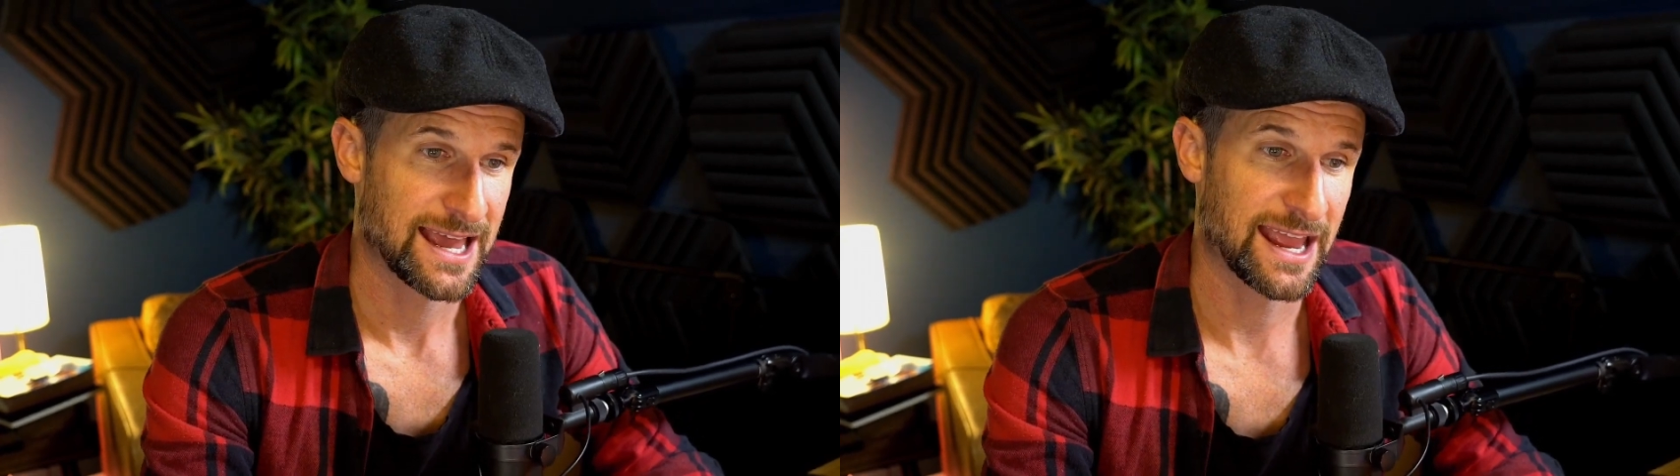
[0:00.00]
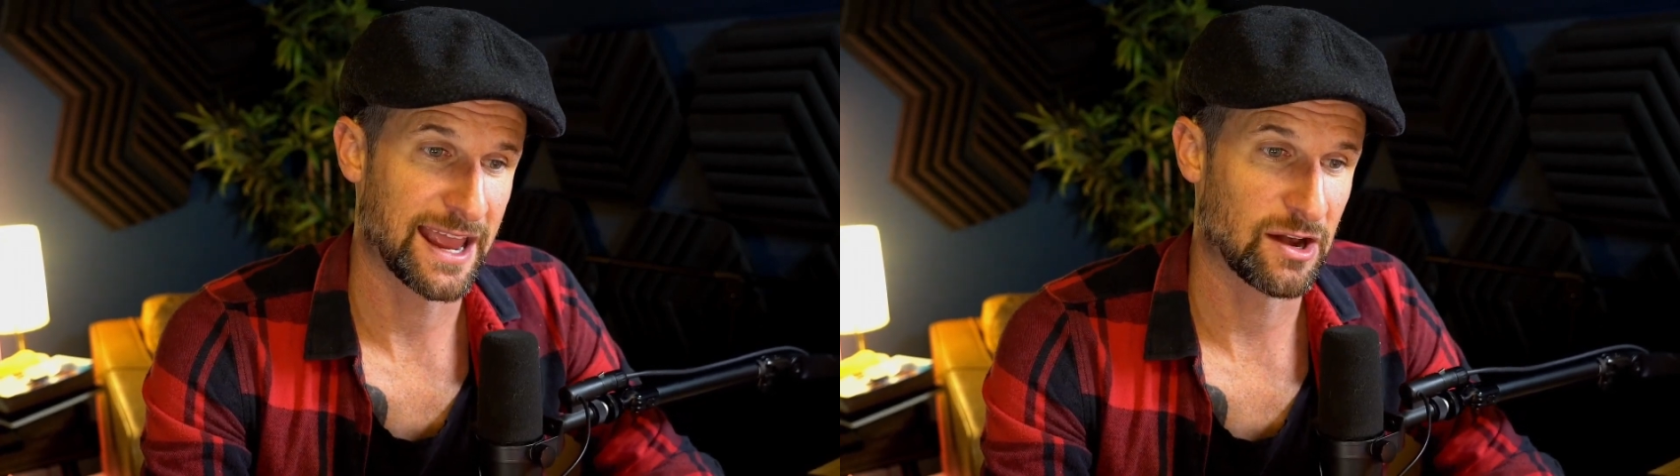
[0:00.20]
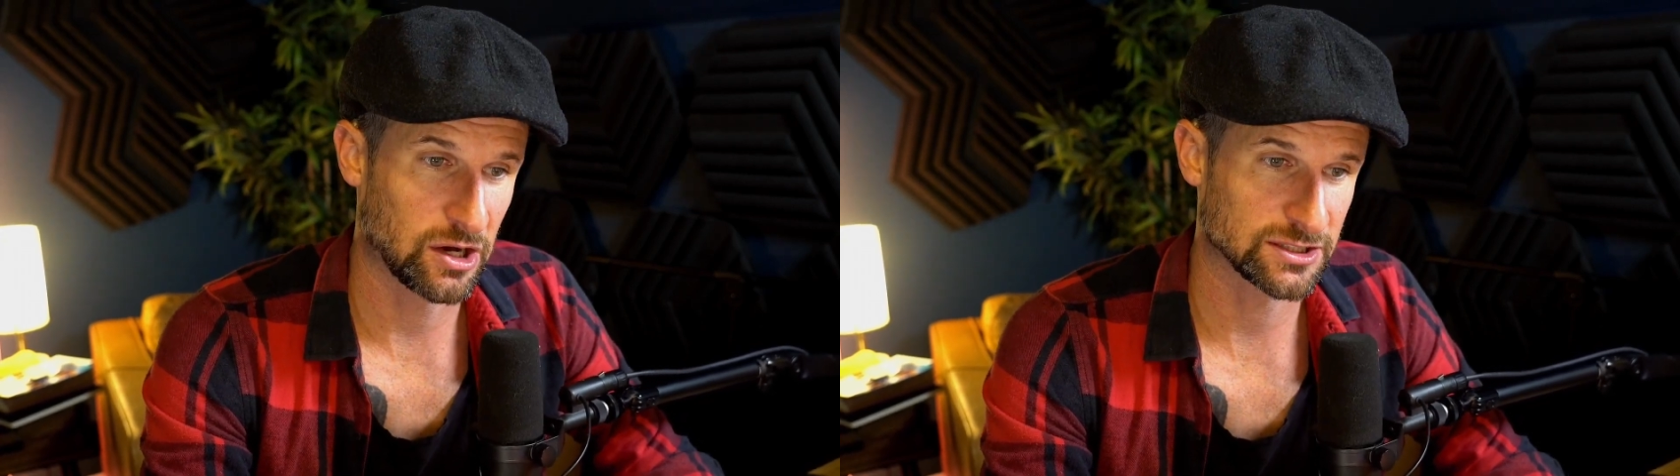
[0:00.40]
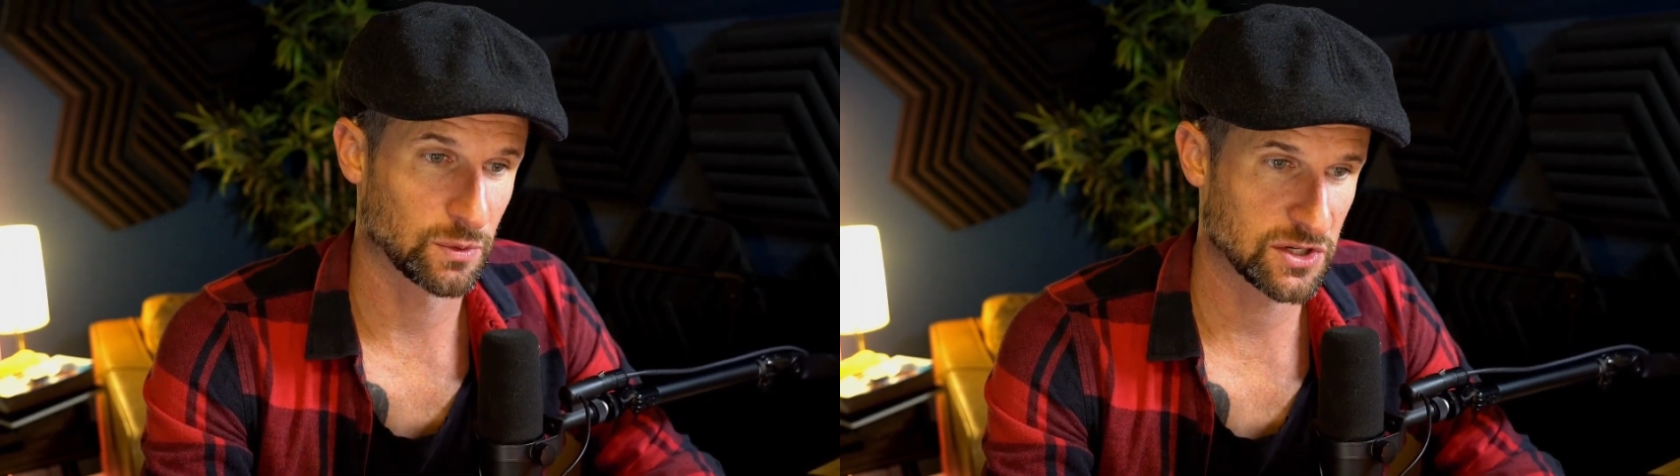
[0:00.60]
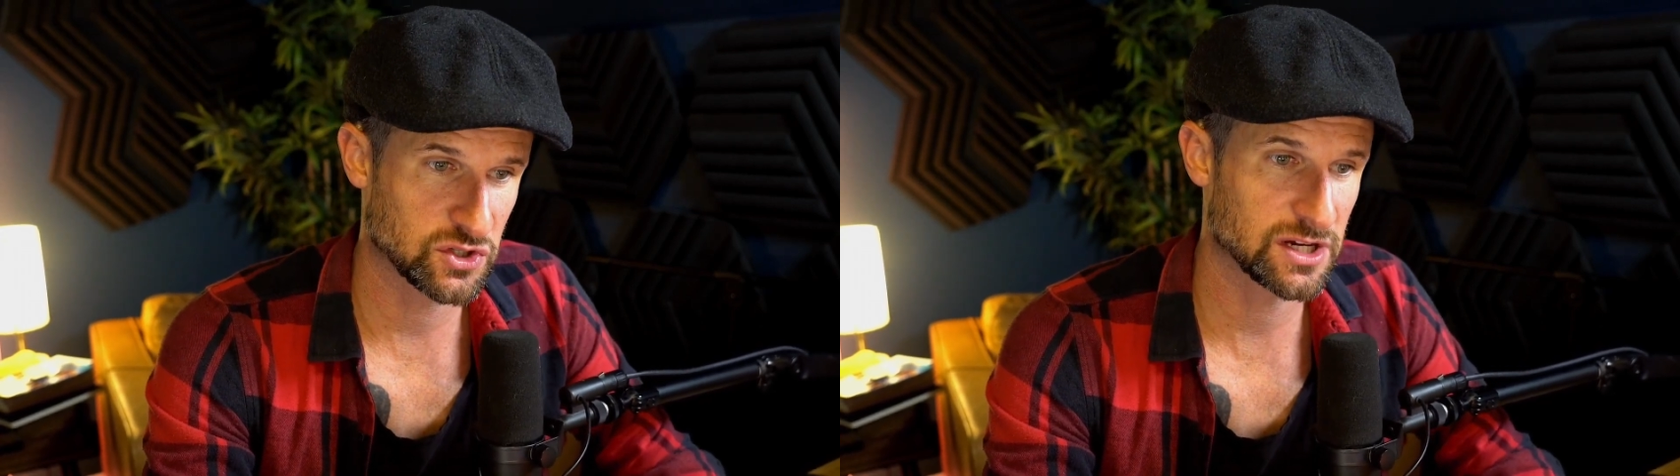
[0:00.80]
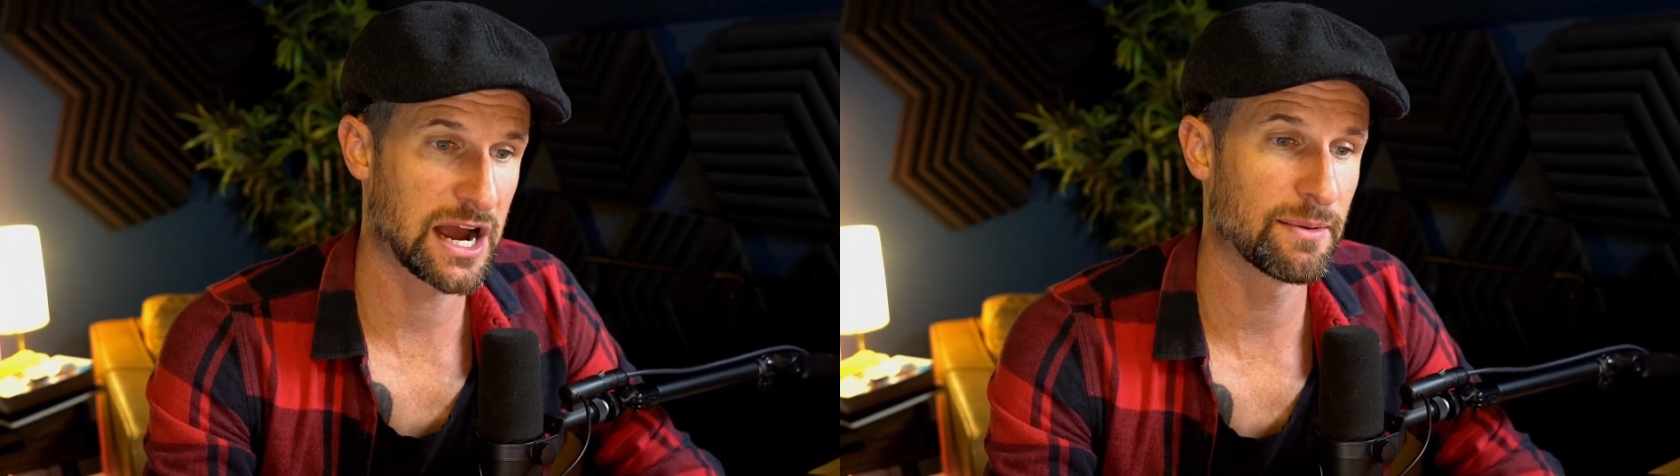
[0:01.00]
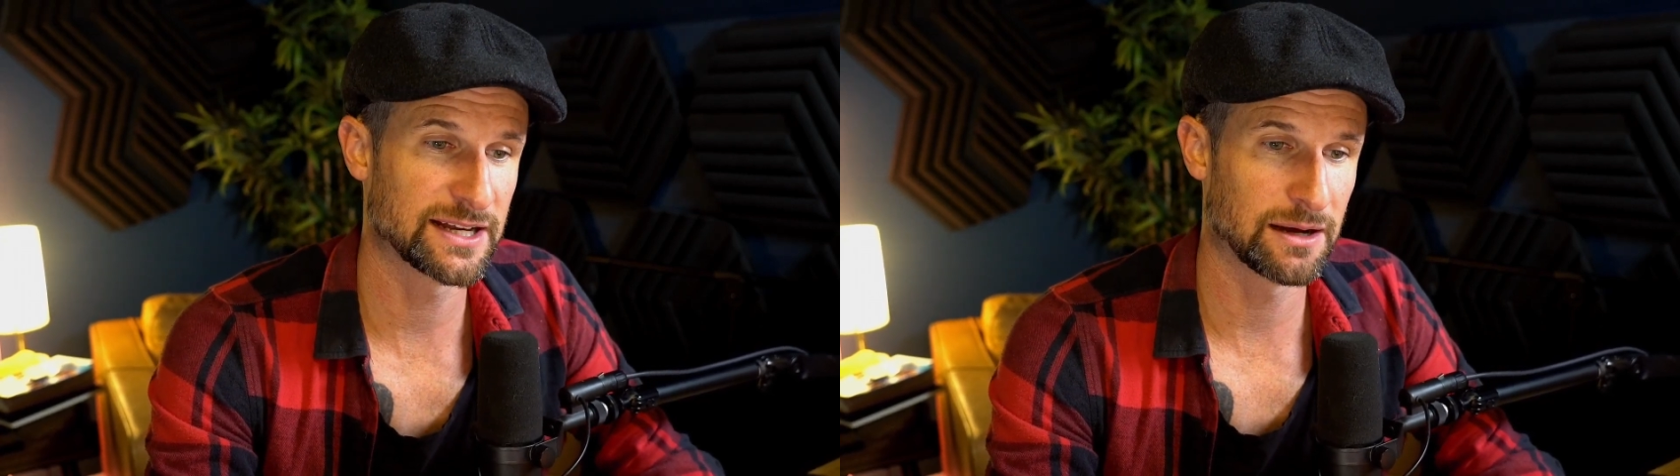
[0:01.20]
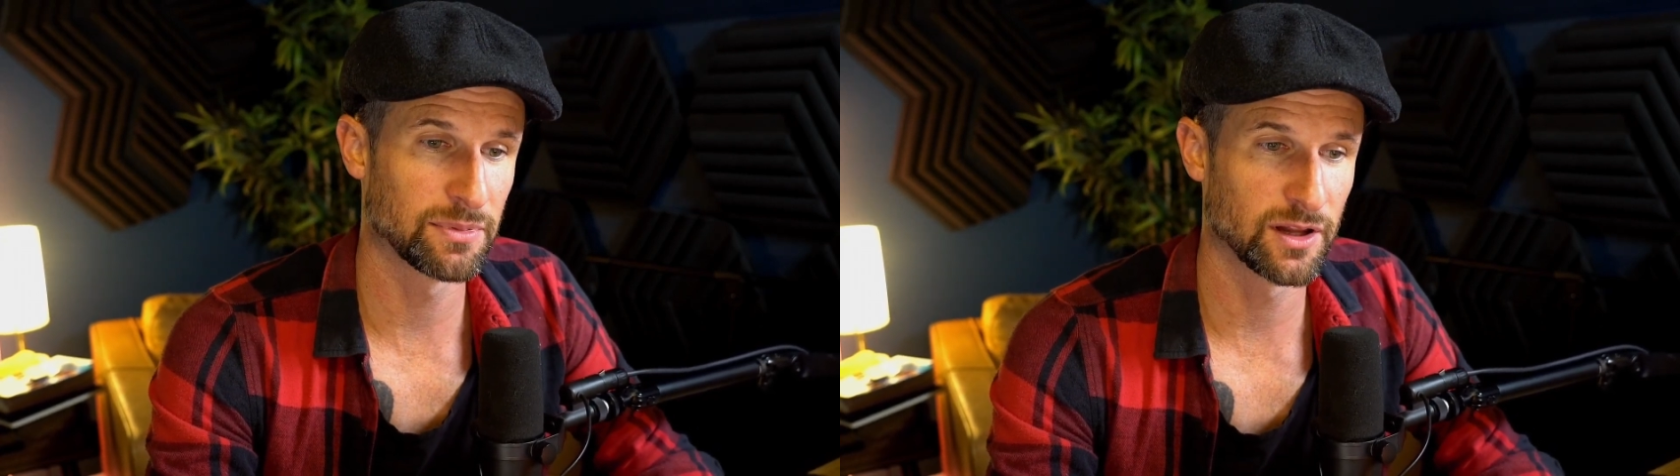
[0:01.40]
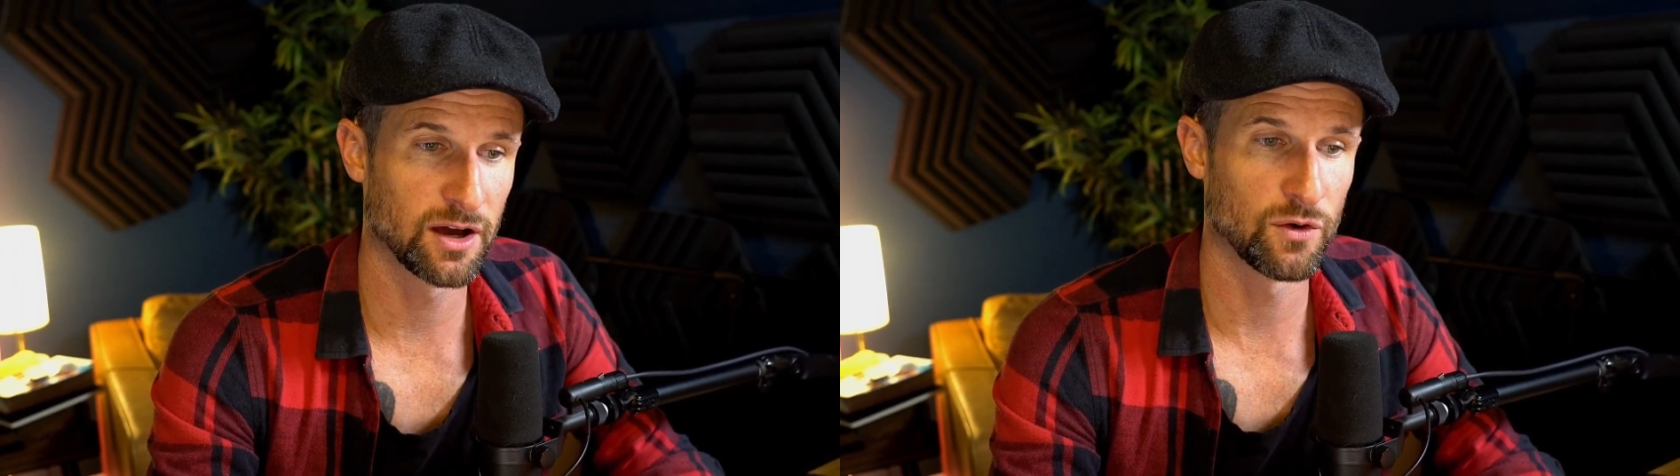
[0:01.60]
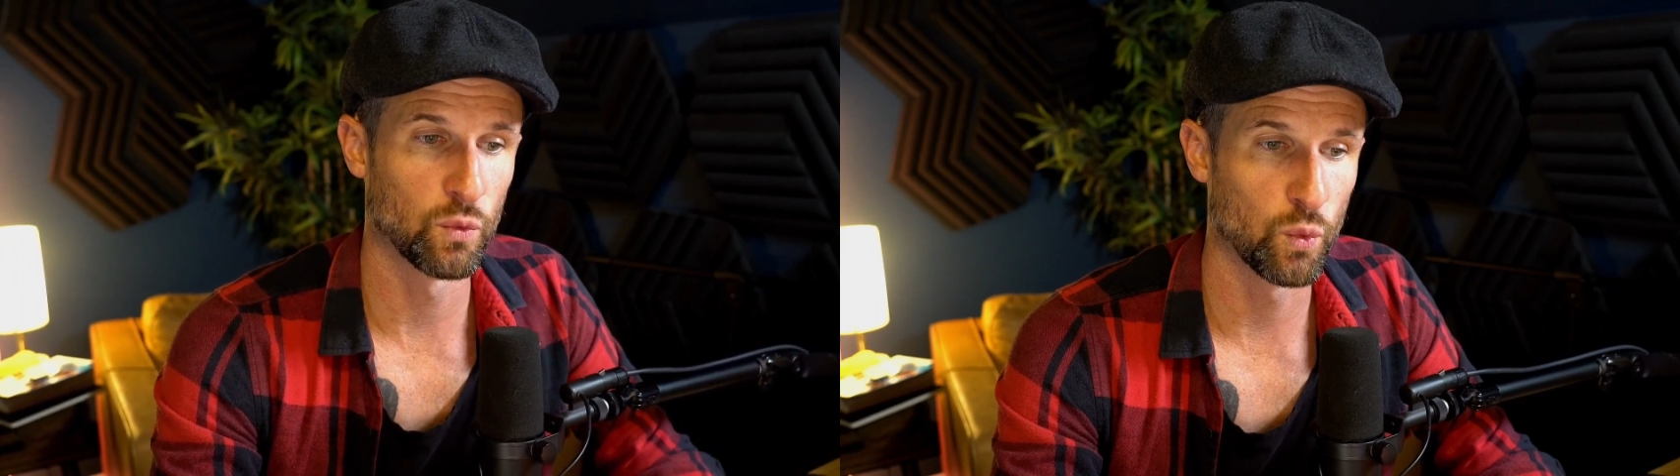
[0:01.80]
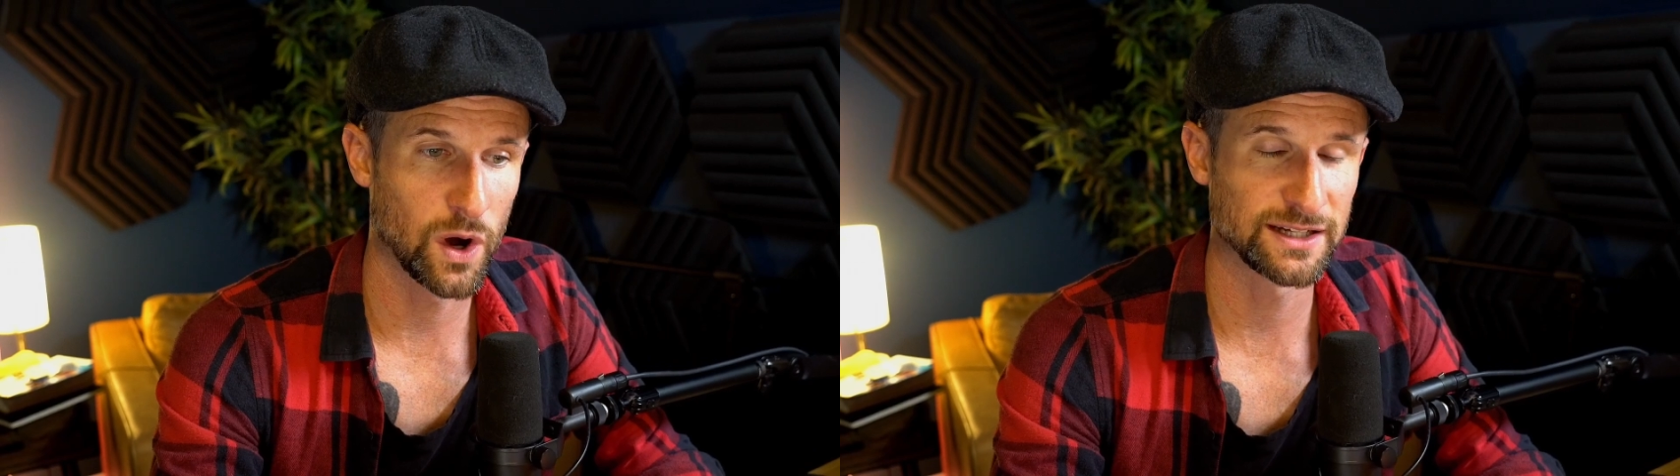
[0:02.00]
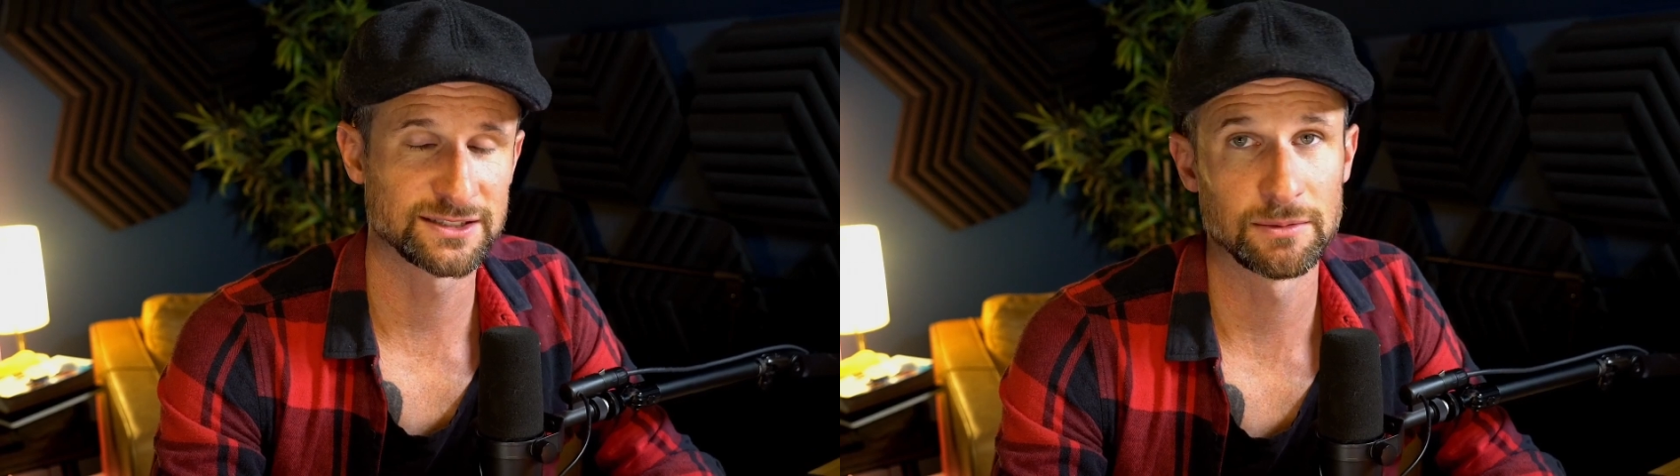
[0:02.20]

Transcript: And also, why don't you comment down below what